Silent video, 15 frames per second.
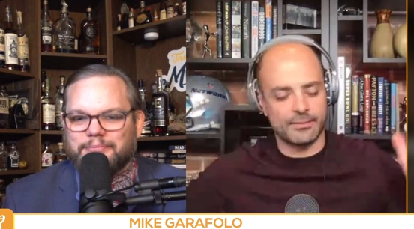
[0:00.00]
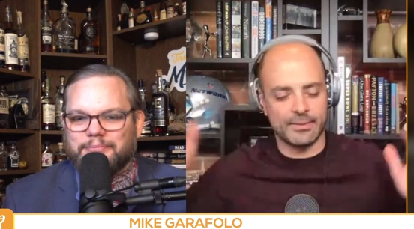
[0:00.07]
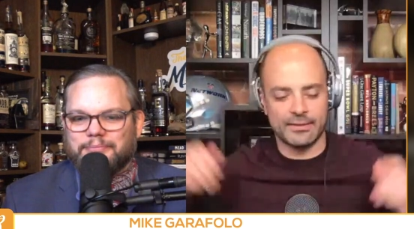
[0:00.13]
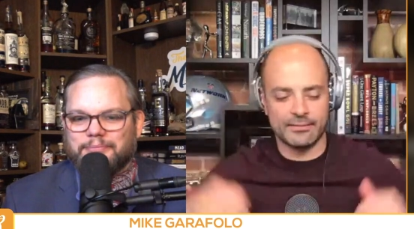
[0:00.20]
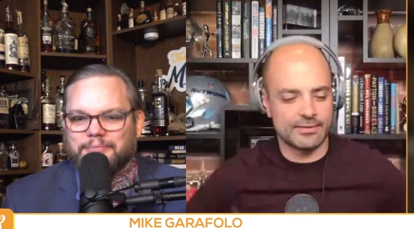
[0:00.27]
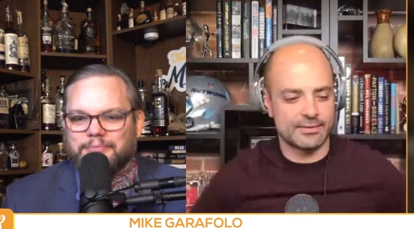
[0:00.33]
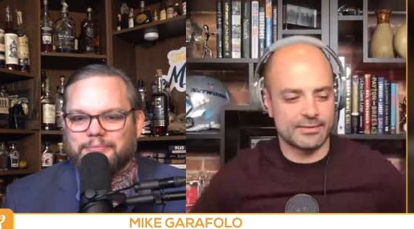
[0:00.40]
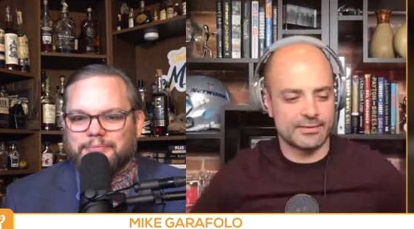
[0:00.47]
Speaker 1: I
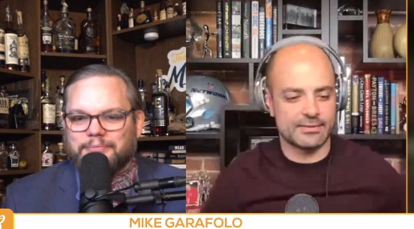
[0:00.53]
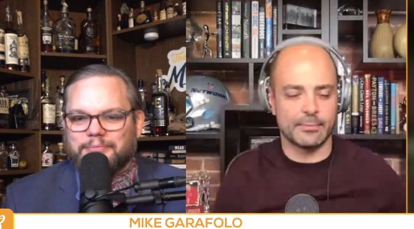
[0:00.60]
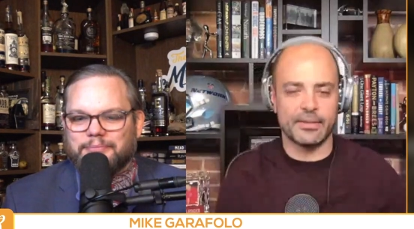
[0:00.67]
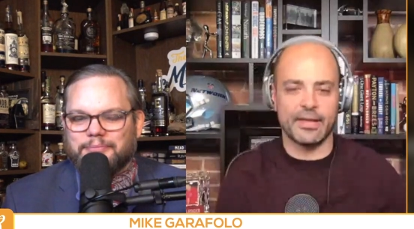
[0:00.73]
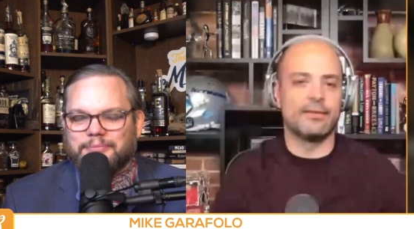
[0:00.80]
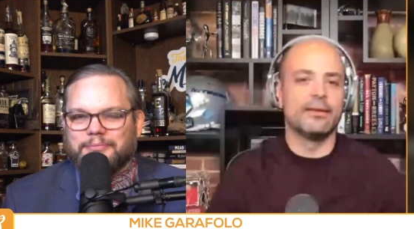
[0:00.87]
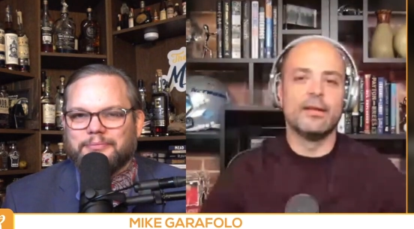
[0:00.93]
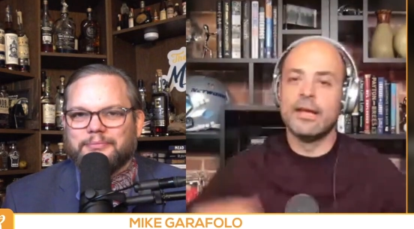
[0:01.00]
mean, just some
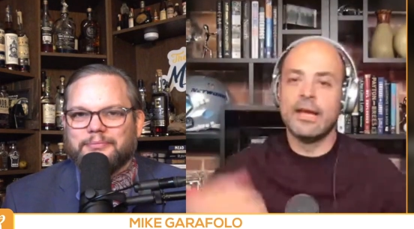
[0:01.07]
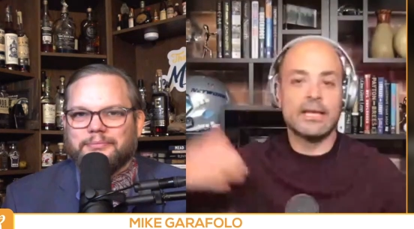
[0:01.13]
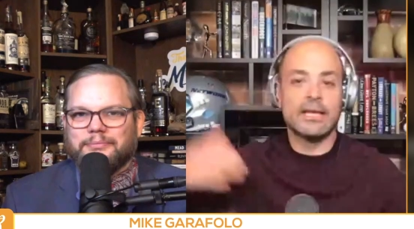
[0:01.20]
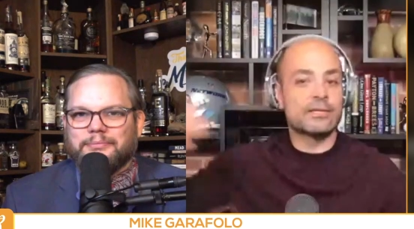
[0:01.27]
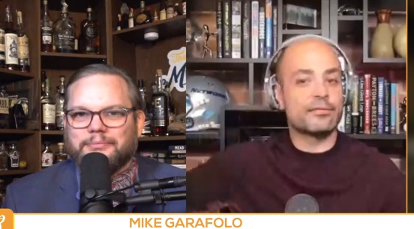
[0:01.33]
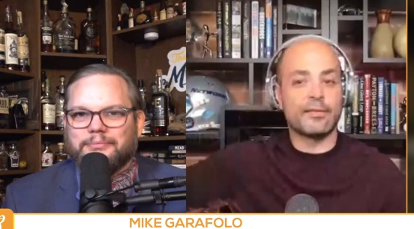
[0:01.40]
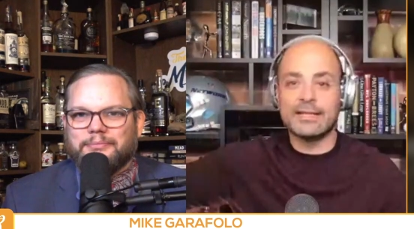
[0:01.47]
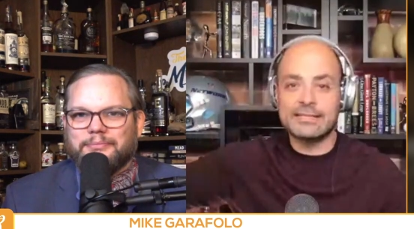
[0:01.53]
and
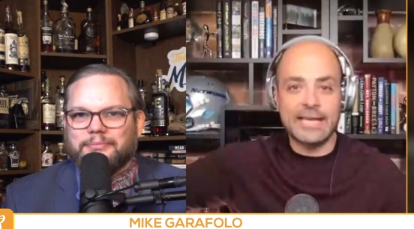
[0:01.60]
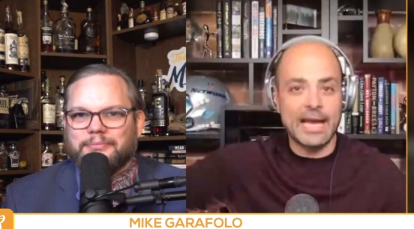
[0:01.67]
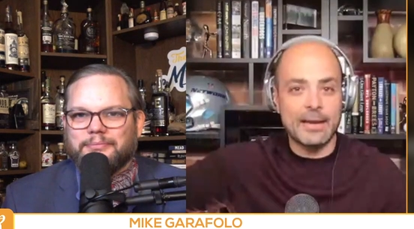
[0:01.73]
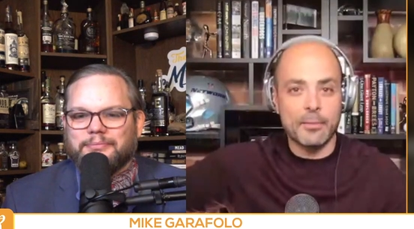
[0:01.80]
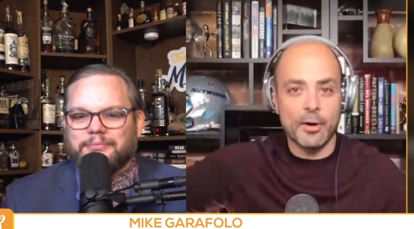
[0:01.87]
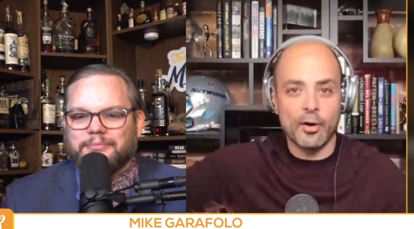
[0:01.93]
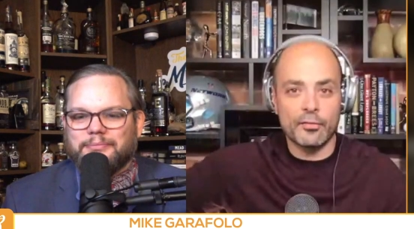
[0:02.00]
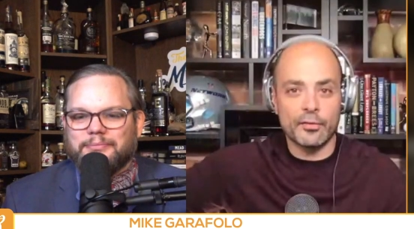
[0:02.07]
his friends
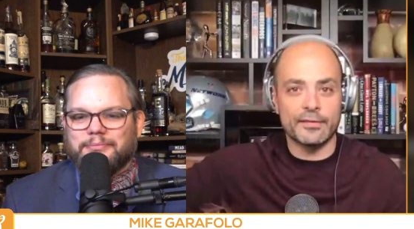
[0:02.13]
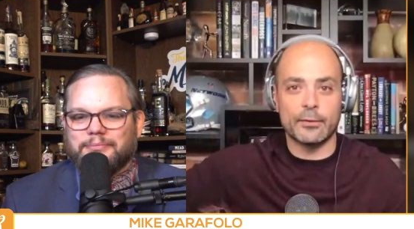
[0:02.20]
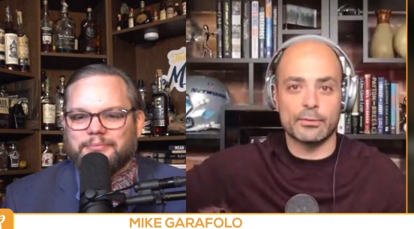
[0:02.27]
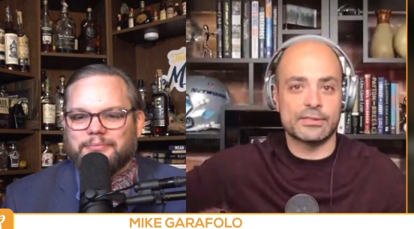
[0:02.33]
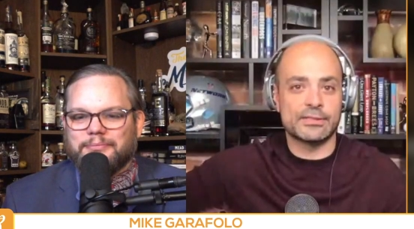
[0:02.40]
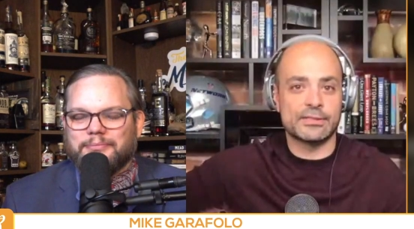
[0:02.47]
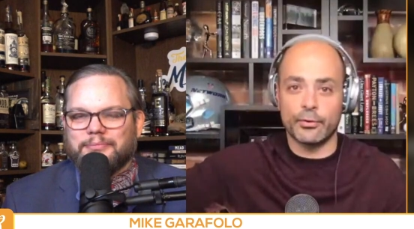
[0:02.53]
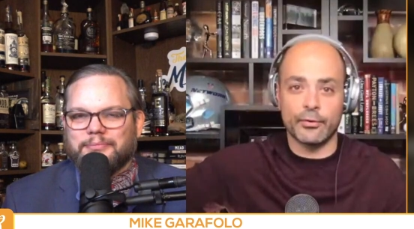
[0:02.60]
came over, and they
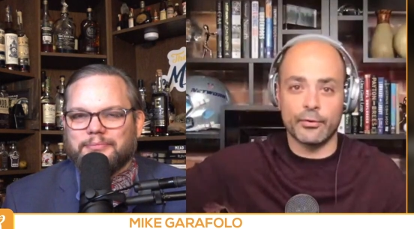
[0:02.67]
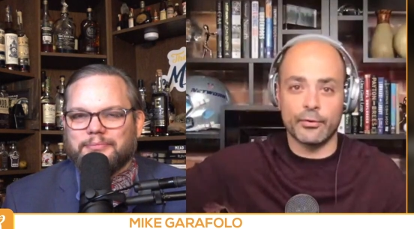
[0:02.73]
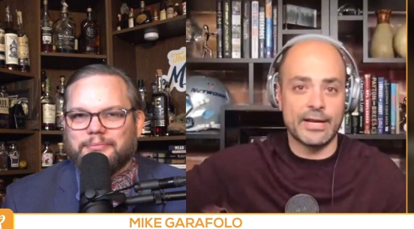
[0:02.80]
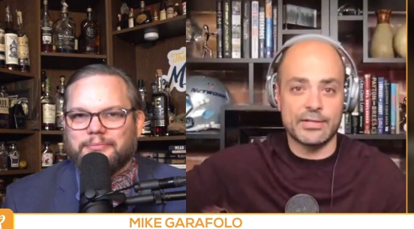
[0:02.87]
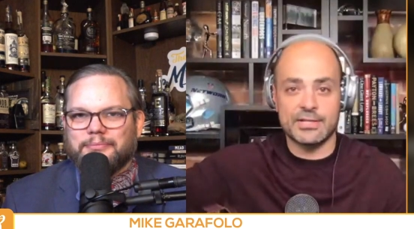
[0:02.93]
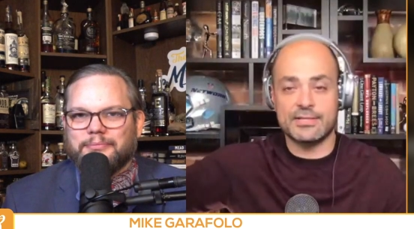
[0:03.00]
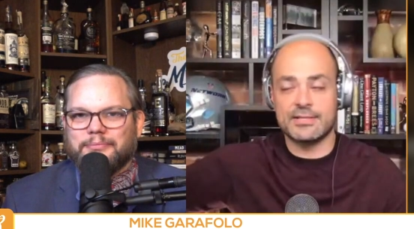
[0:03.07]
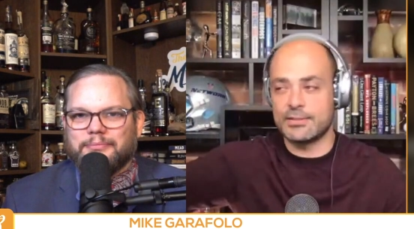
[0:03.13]
were so
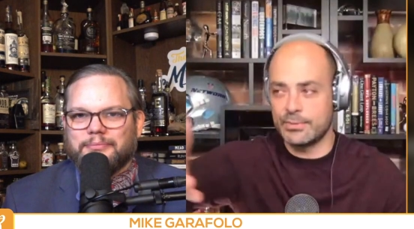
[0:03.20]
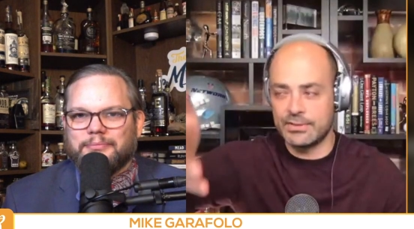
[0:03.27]
gracious.